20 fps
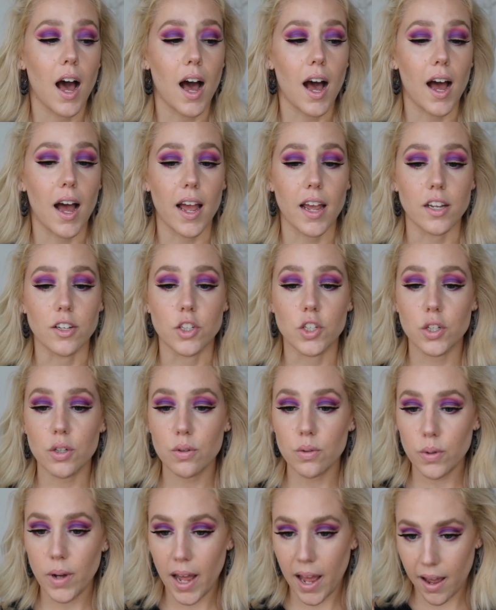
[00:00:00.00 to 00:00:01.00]
I
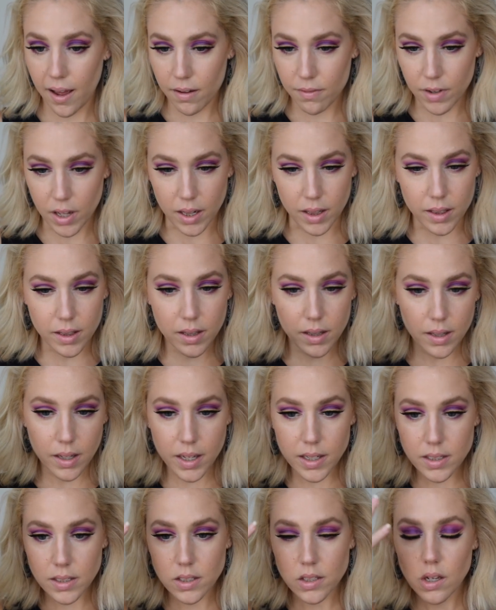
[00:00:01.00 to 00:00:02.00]
do have a
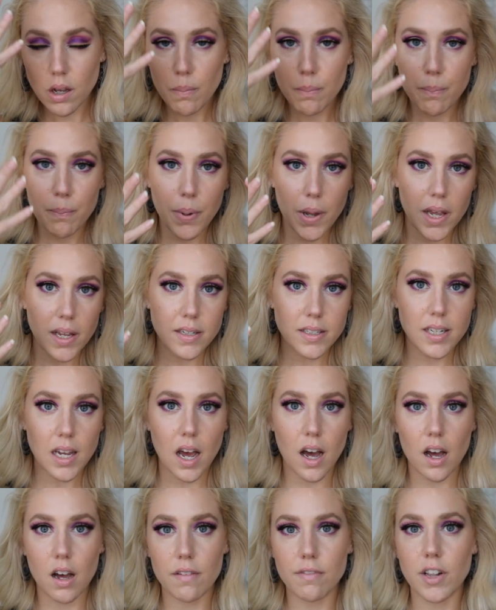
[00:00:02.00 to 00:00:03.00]
little bit
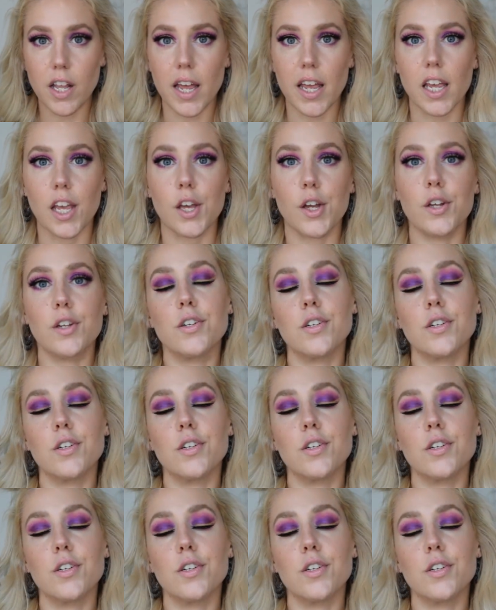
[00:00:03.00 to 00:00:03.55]
of like